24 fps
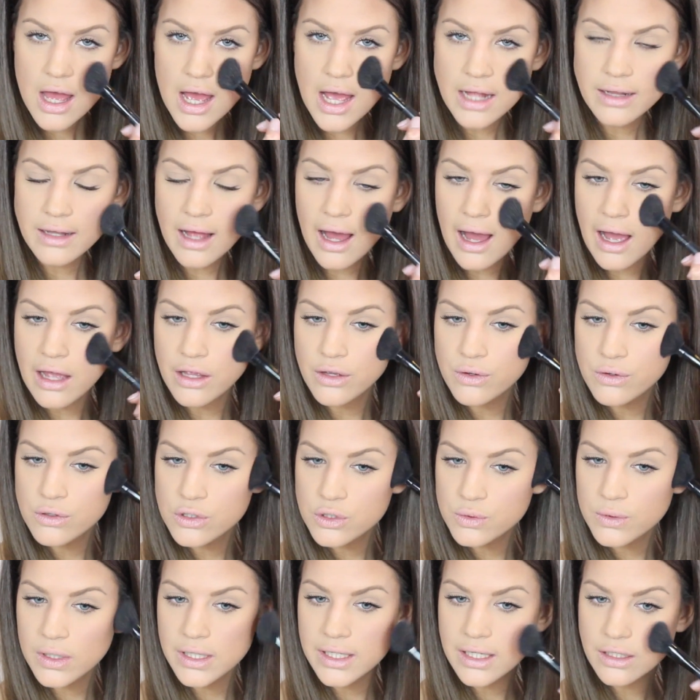And I
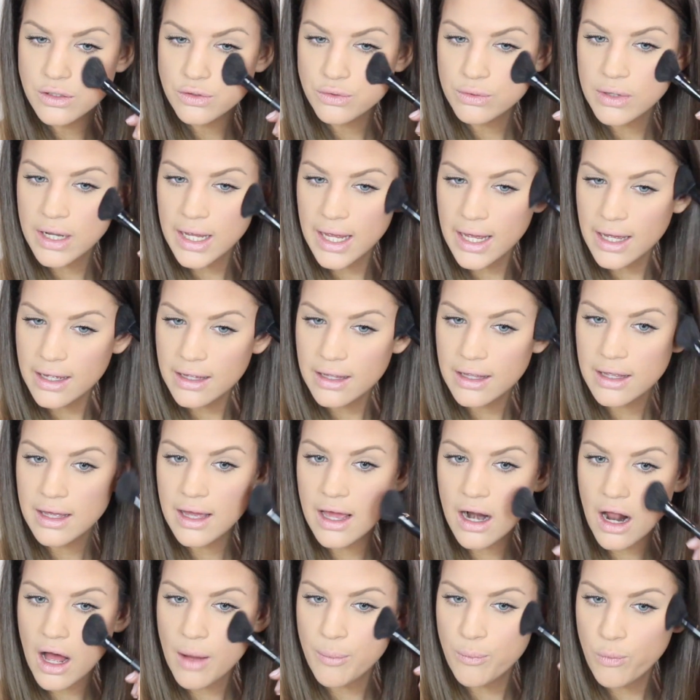usually drag
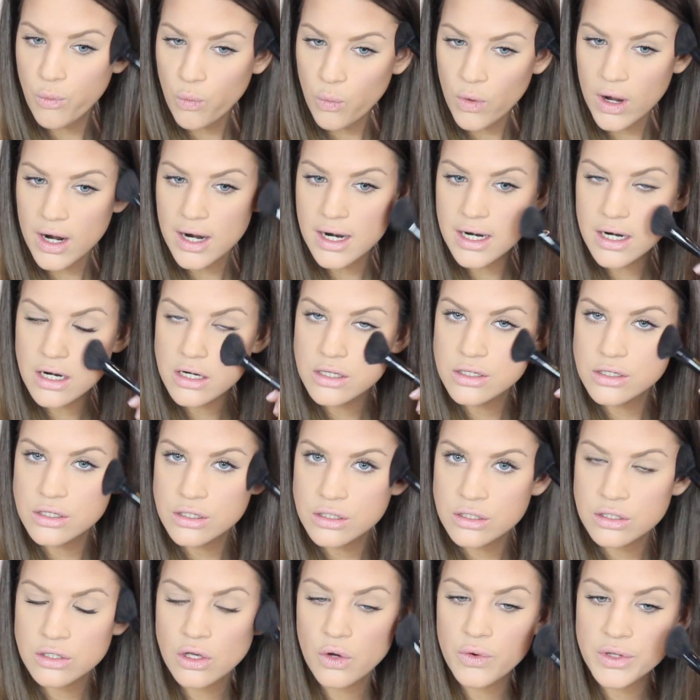it upwards,
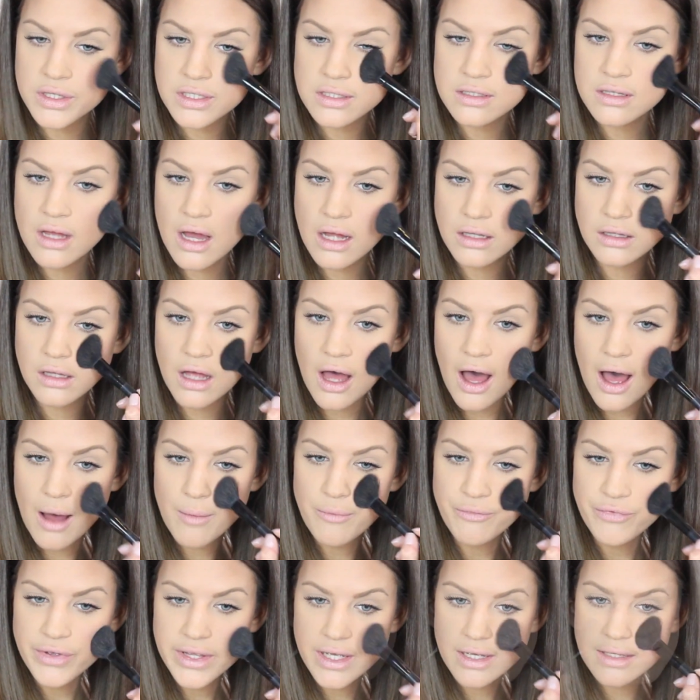so it's not
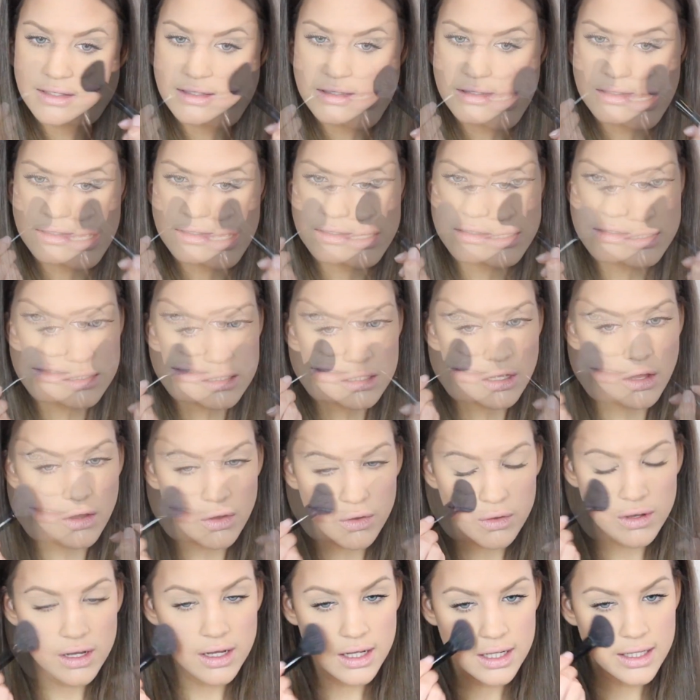obvious.
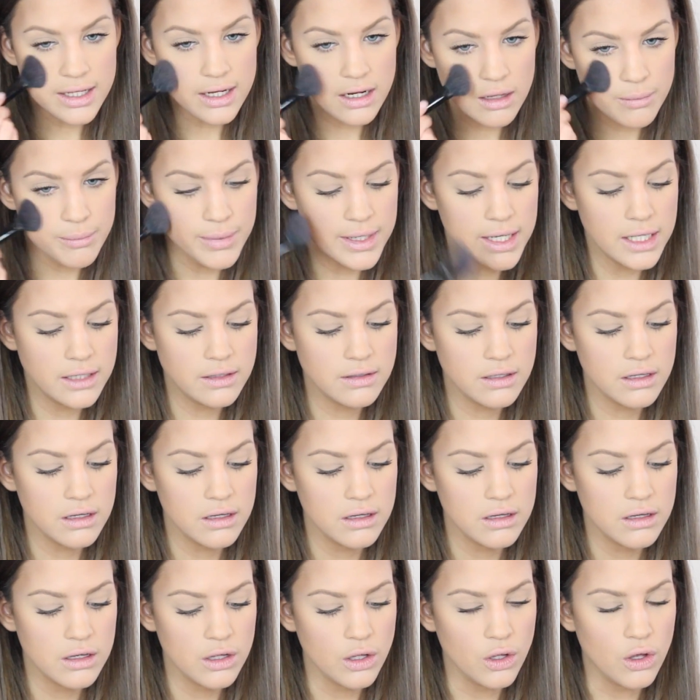So a little bit
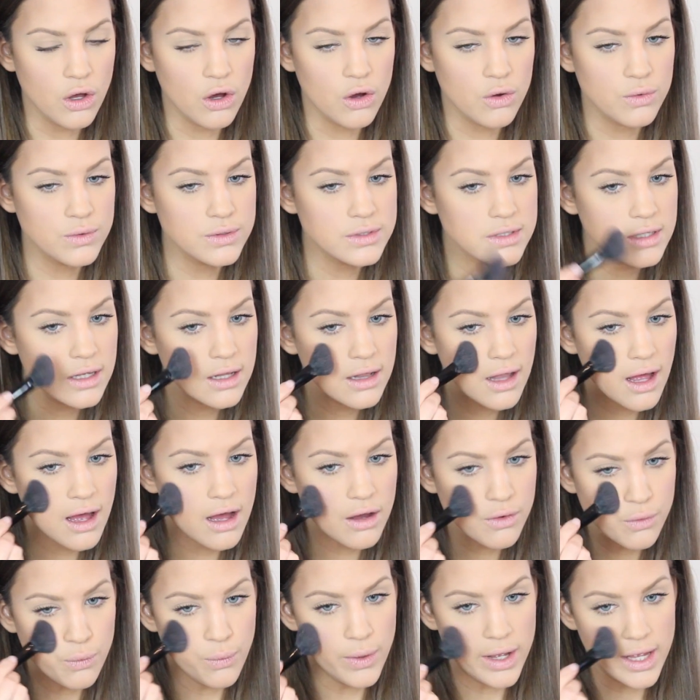goes a
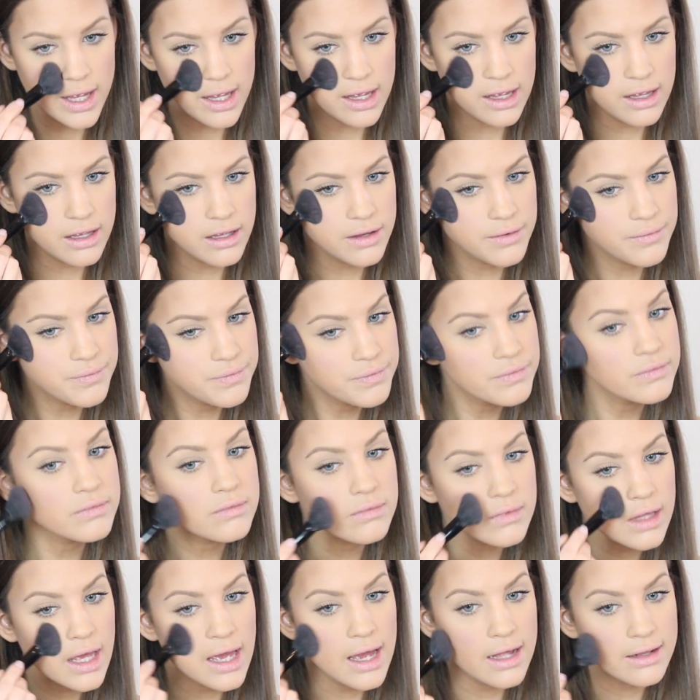long way,
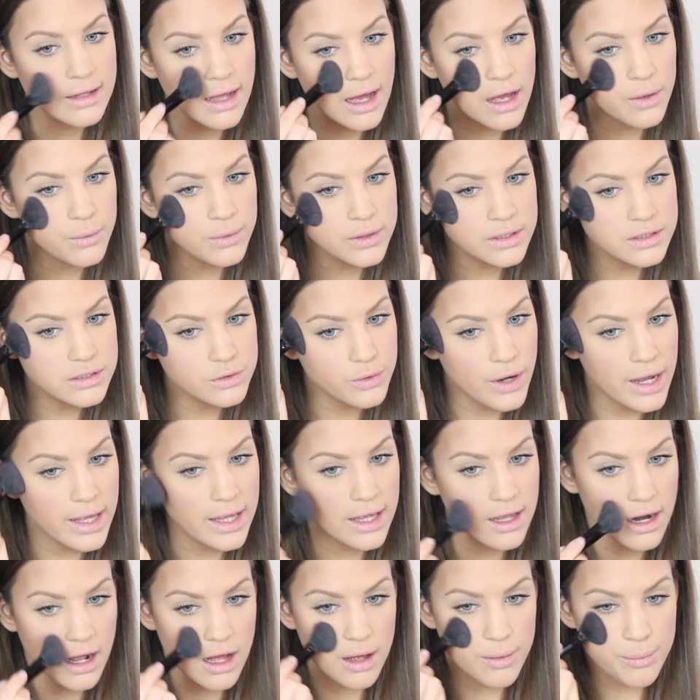and I will drag
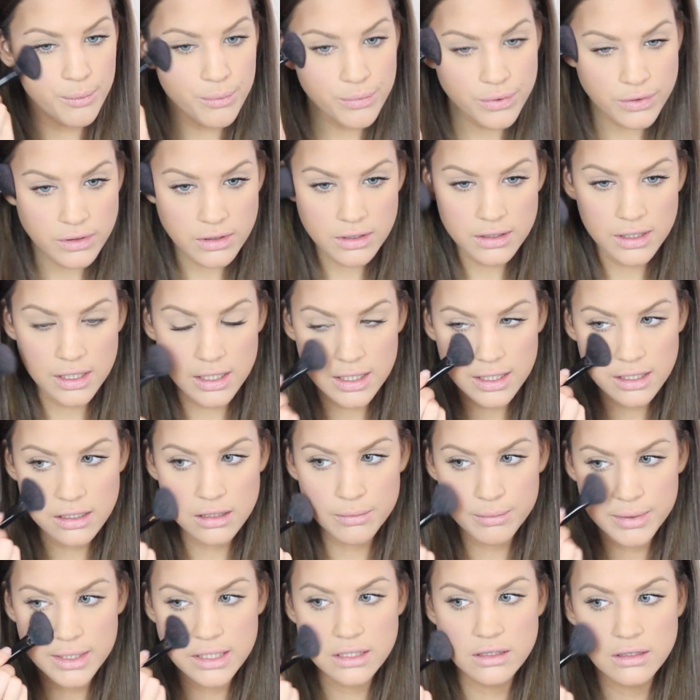it up a little
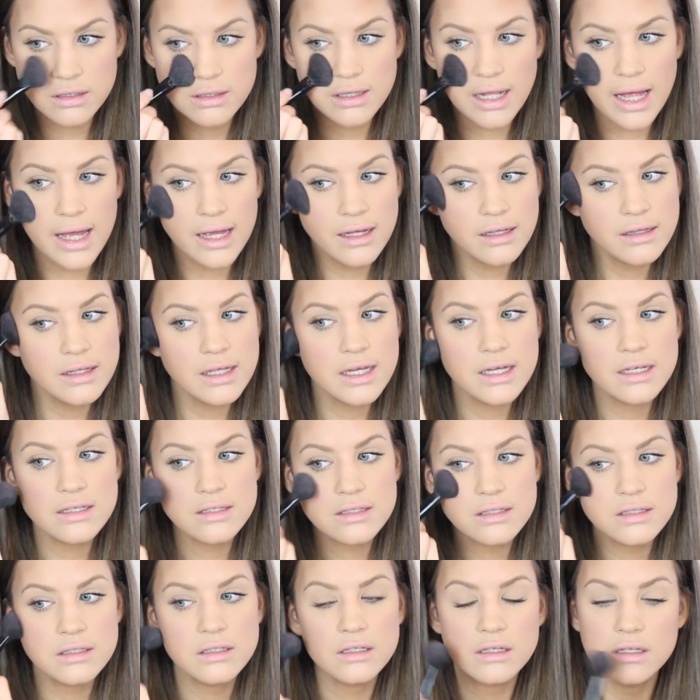bit like
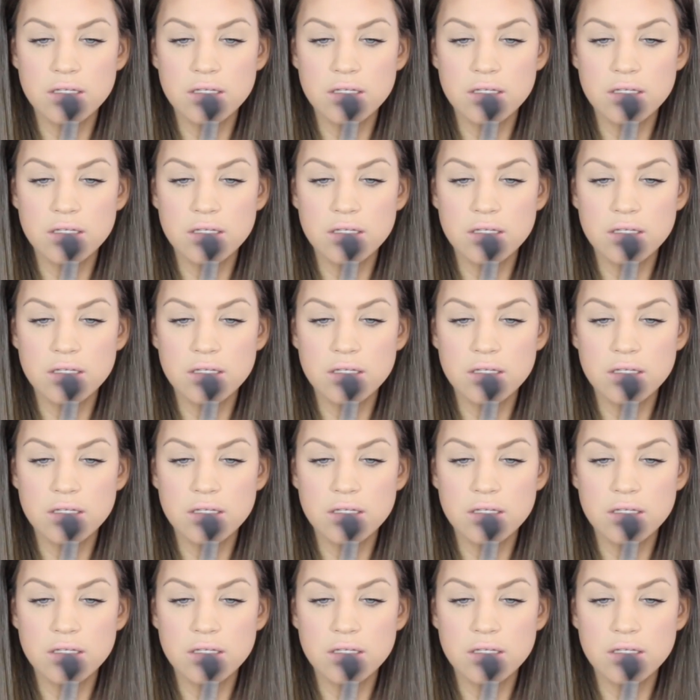this.